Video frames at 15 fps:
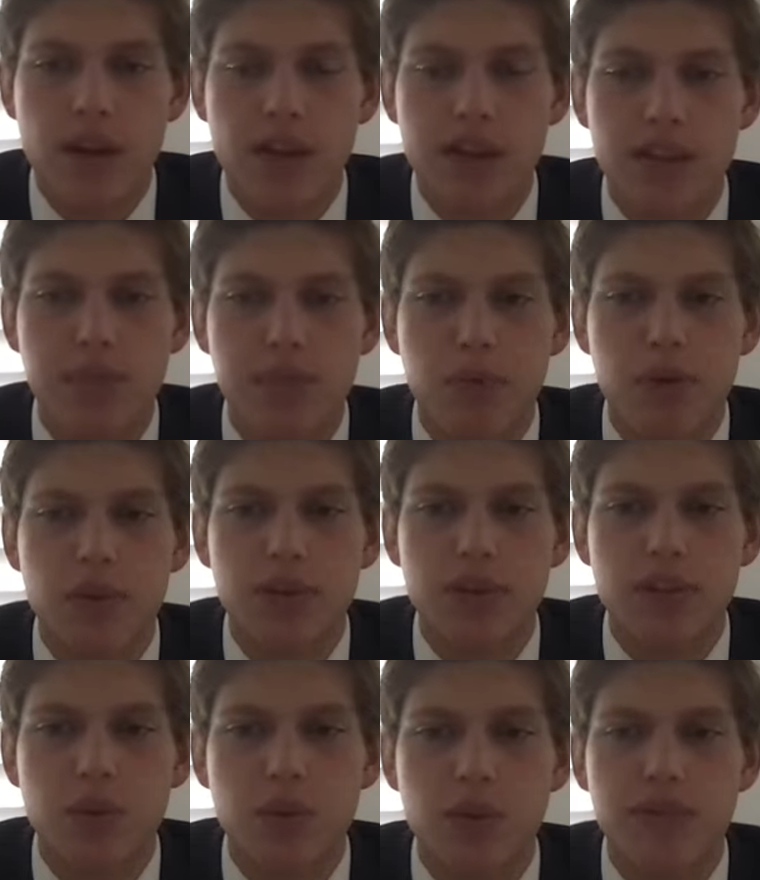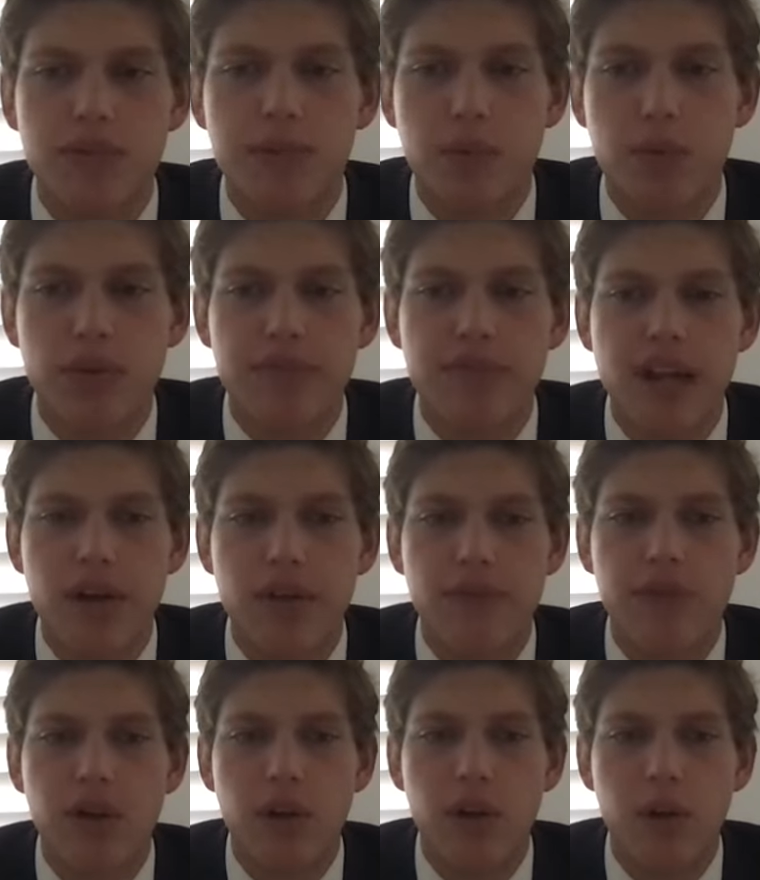This sort of sportive
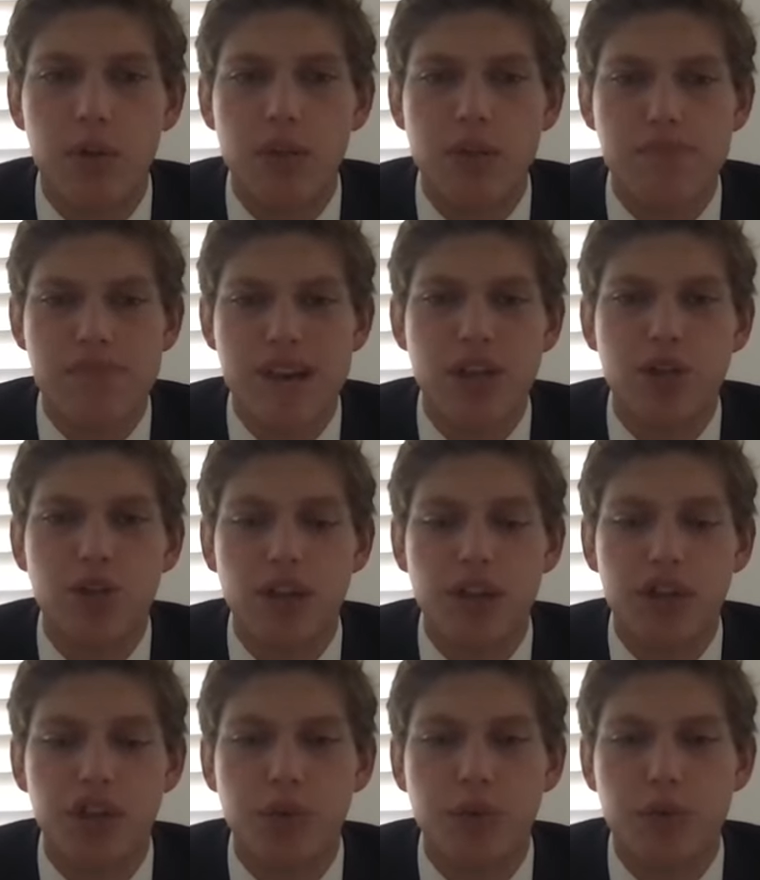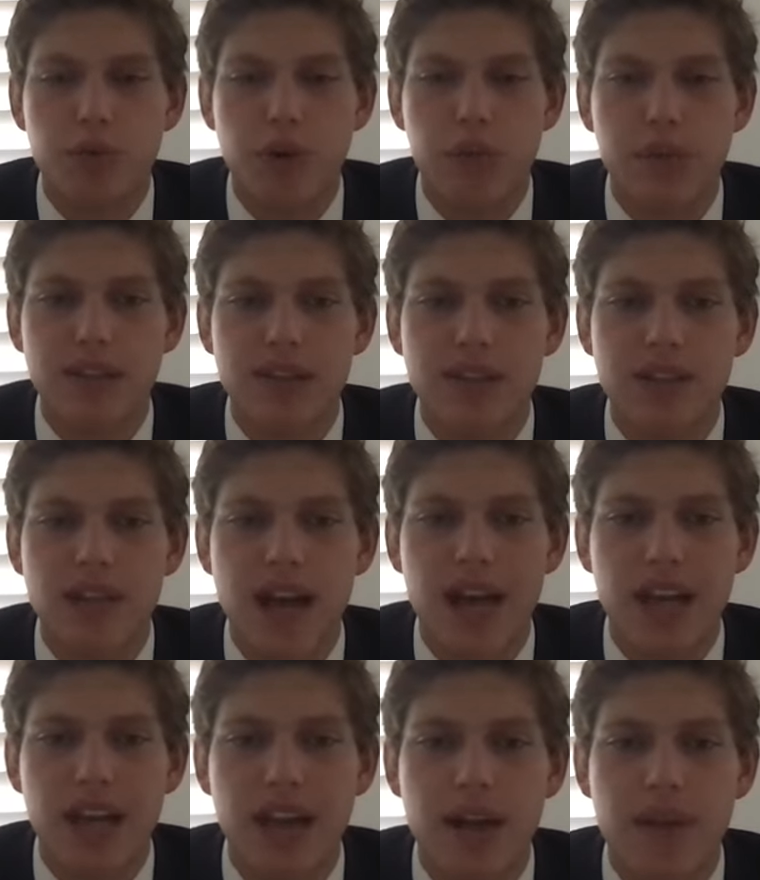downfall was a major issue in Roman
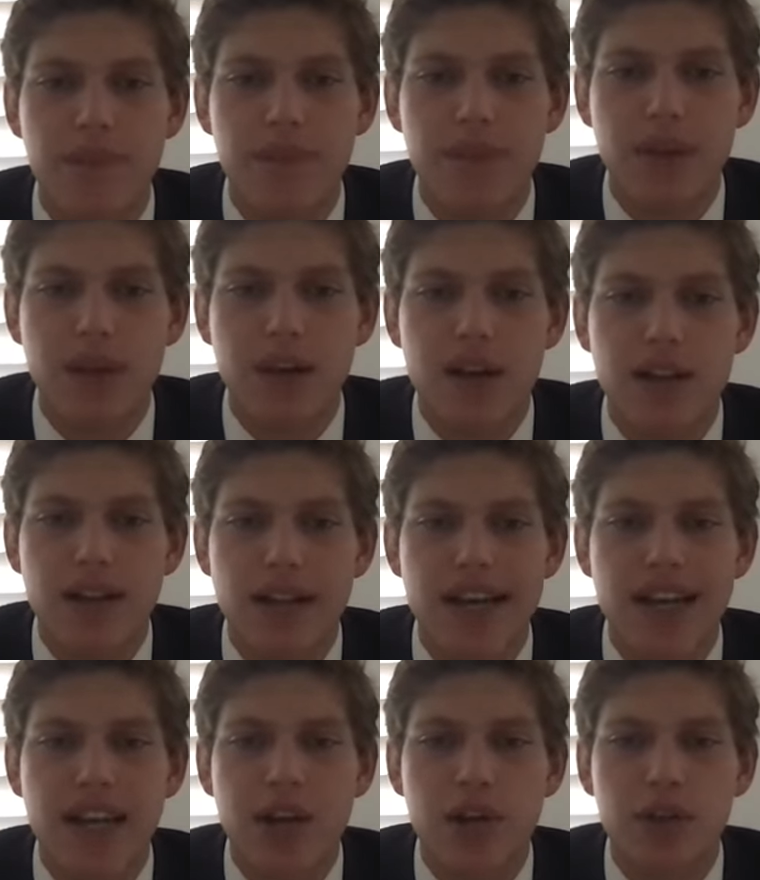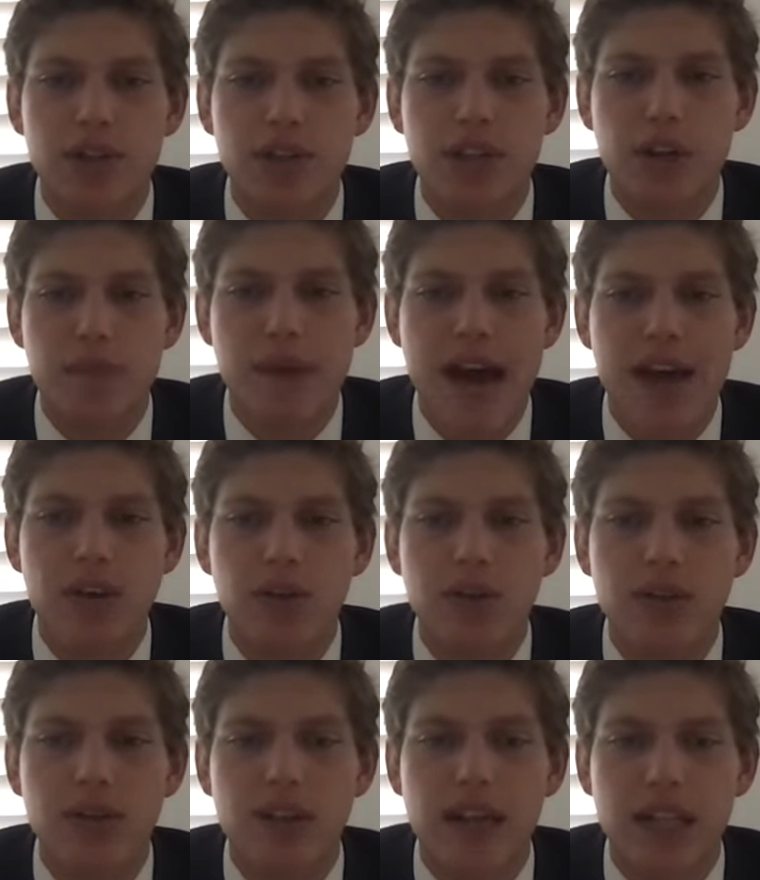society. Gladiators and their
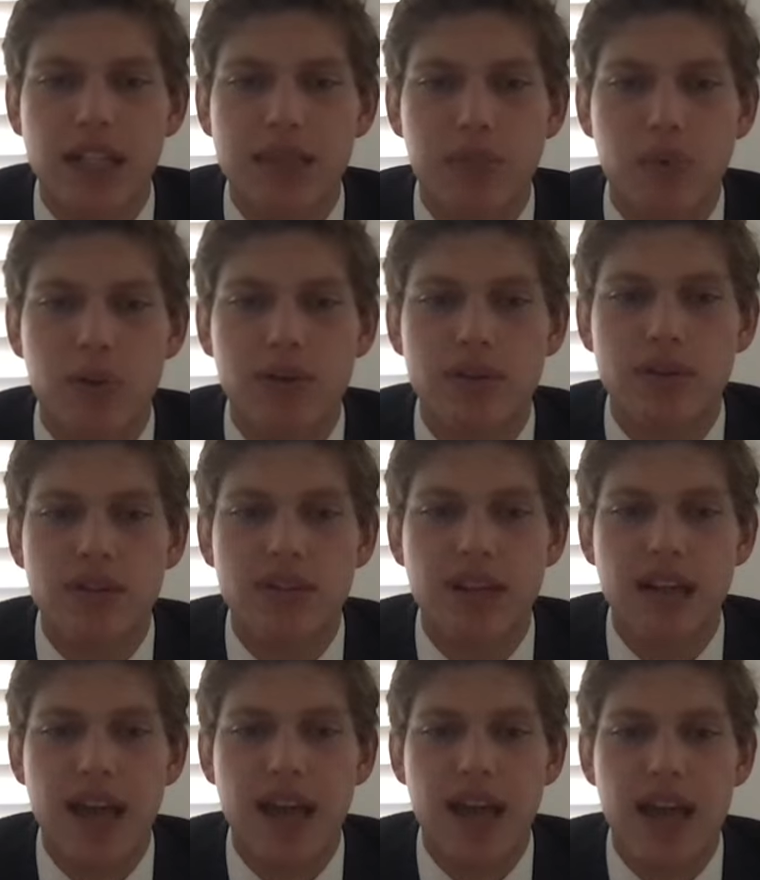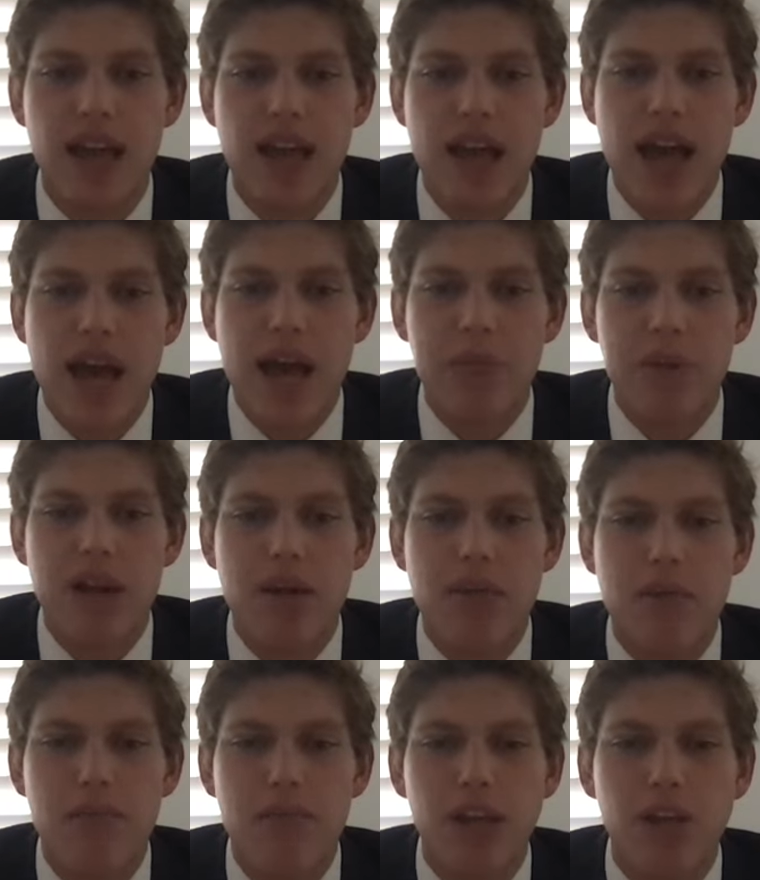battles, like sports today, had become
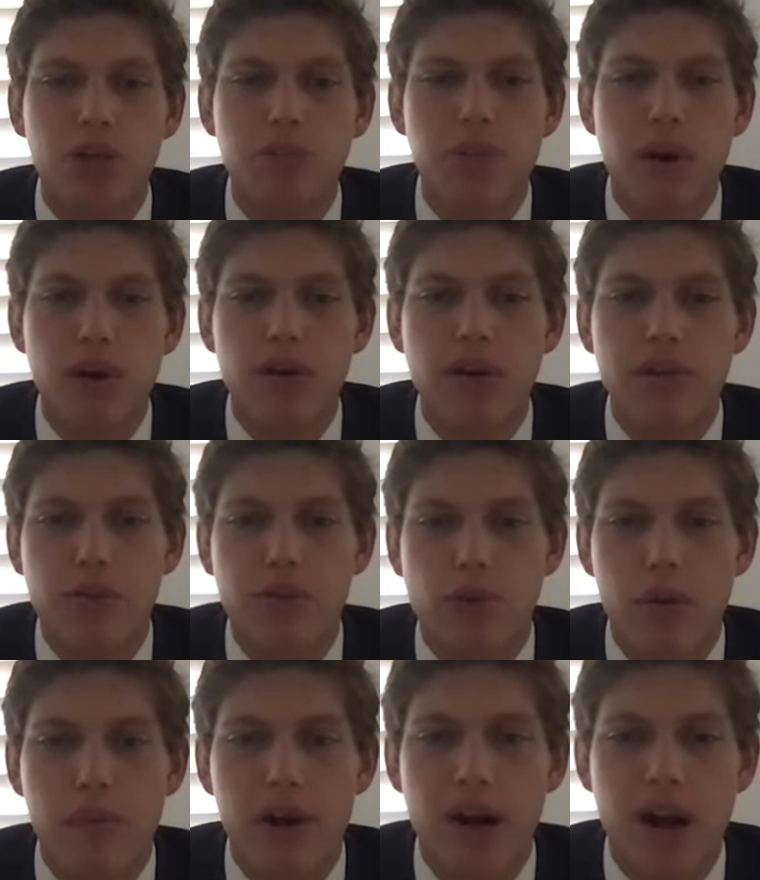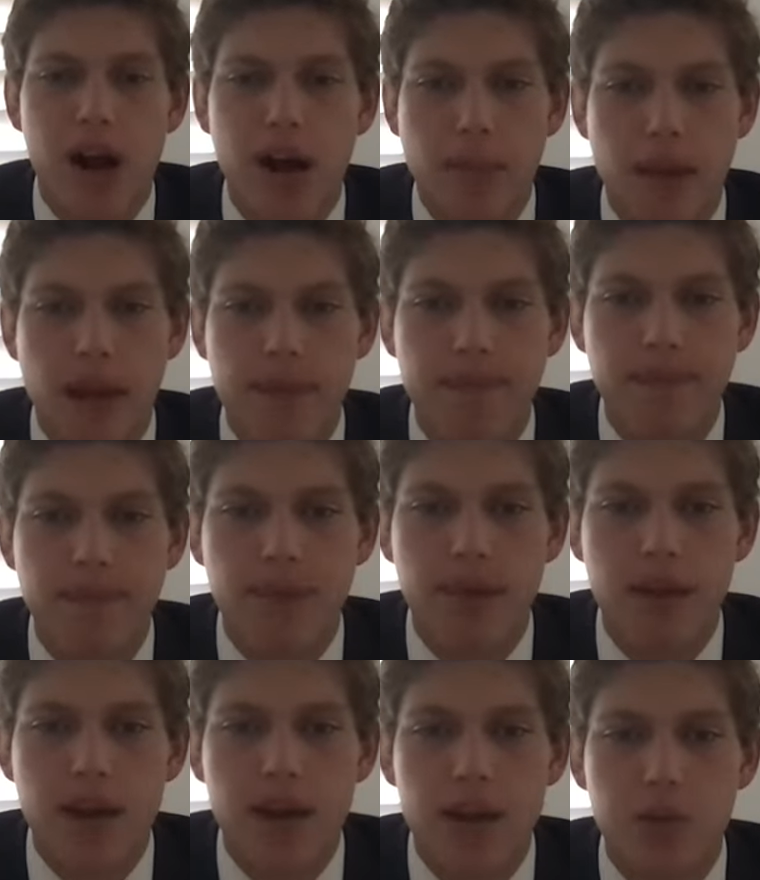a major part of the Roman economy,
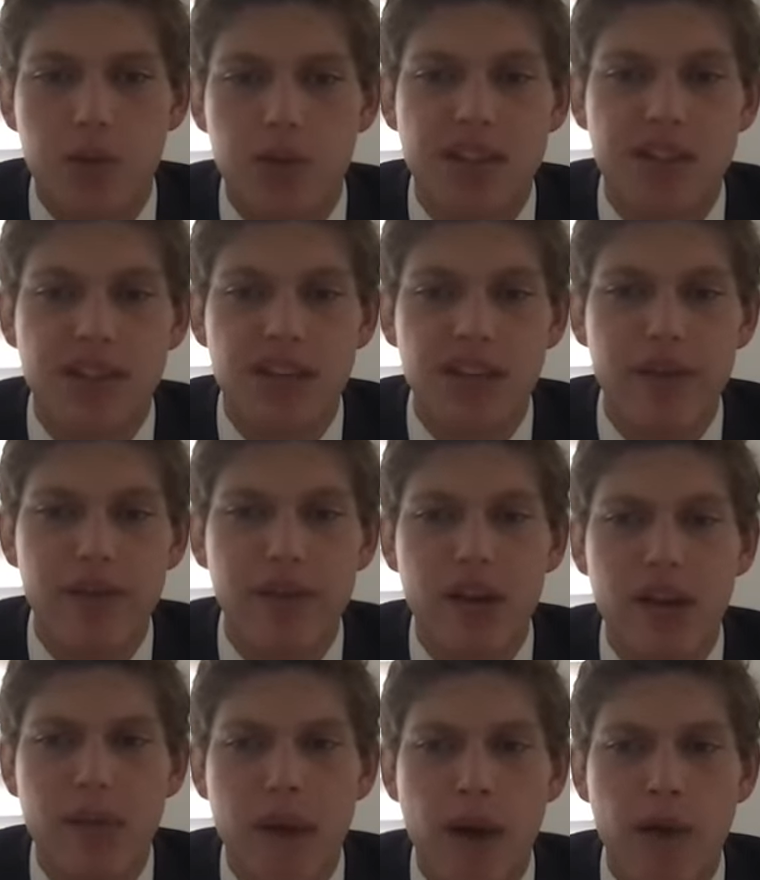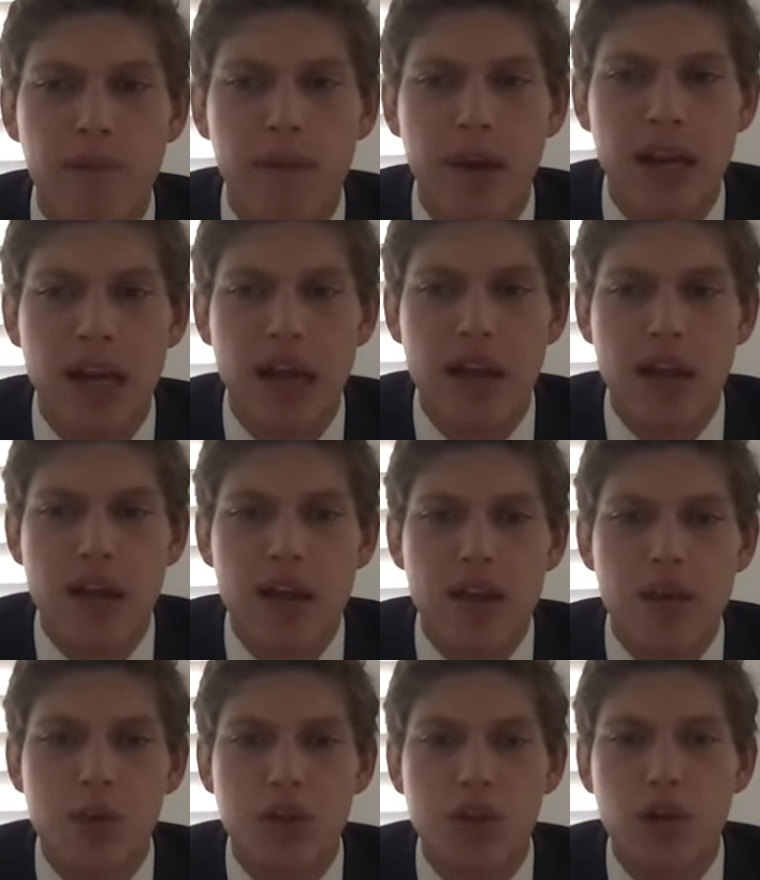and there was a significant amount of money
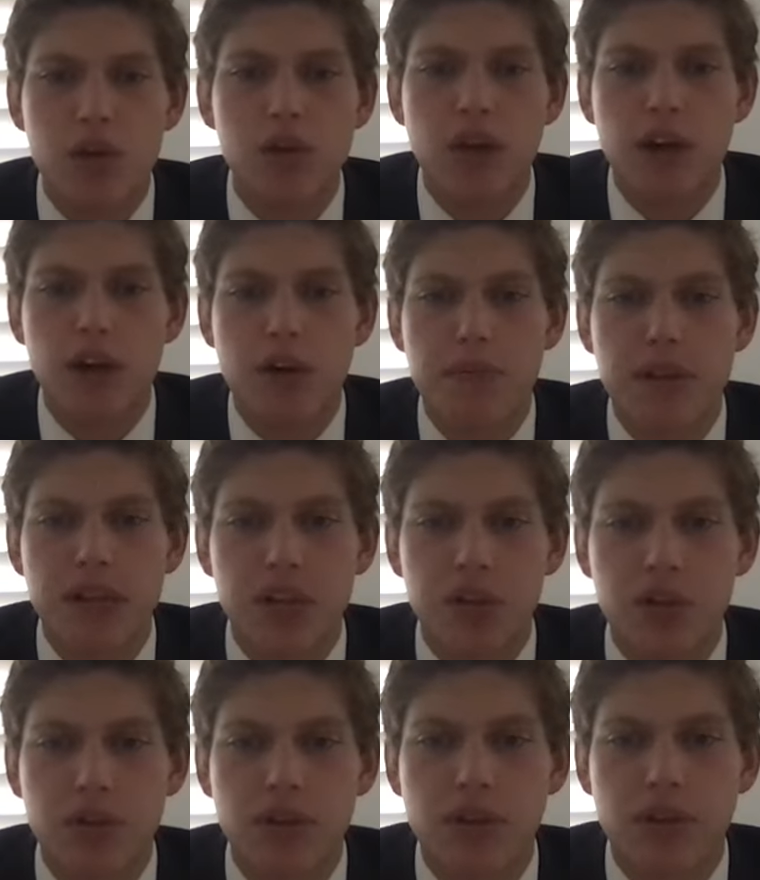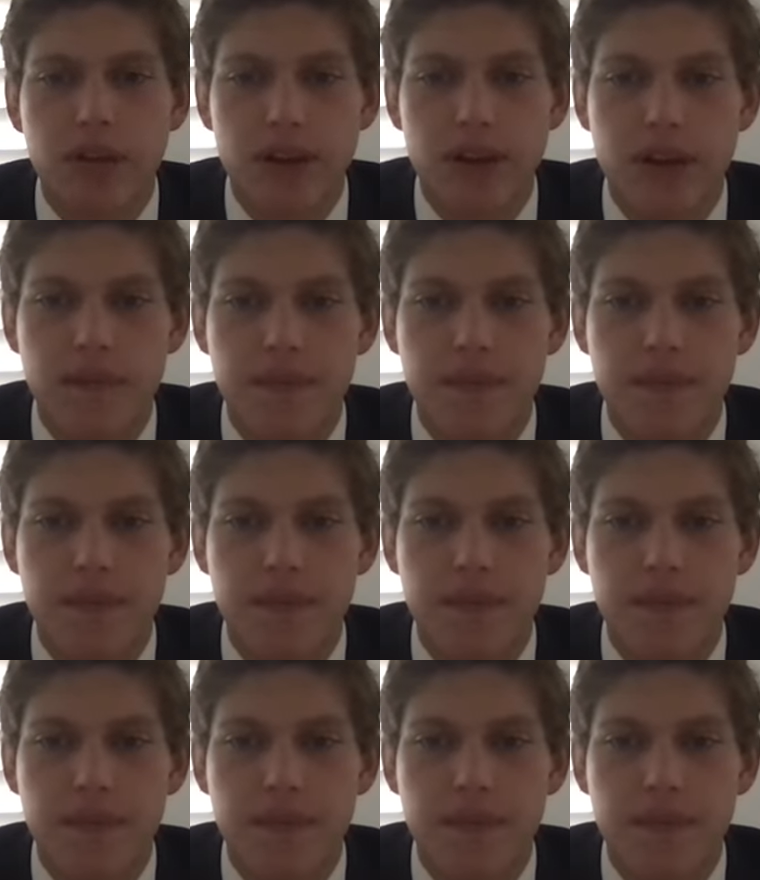that was no longer being circulated.